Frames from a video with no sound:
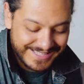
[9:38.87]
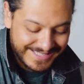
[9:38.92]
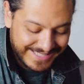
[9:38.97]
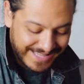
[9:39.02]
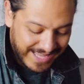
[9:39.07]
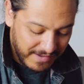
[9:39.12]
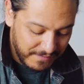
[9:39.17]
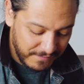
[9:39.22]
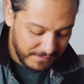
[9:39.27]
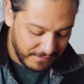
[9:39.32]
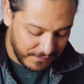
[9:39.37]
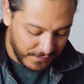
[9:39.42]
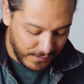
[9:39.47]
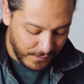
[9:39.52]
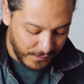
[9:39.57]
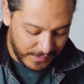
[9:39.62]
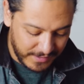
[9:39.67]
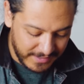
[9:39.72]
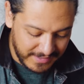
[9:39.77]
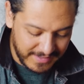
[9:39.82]
it's time
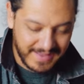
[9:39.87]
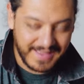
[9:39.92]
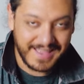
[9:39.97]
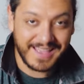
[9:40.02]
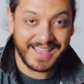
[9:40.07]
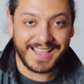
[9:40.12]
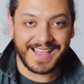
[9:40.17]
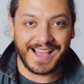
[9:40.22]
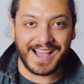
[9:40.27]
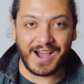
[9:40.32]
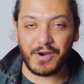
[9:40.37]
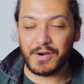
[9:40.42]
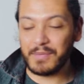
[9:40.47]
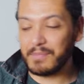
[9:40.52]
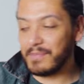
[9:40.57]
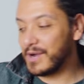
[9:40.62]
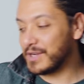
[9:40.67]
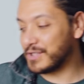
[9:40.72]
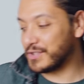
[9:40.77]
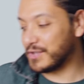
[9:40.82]
for our
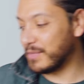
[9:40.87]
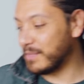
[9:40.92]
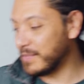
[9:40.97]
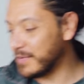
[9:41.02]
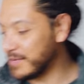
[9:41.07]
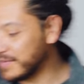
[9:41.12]
mushroom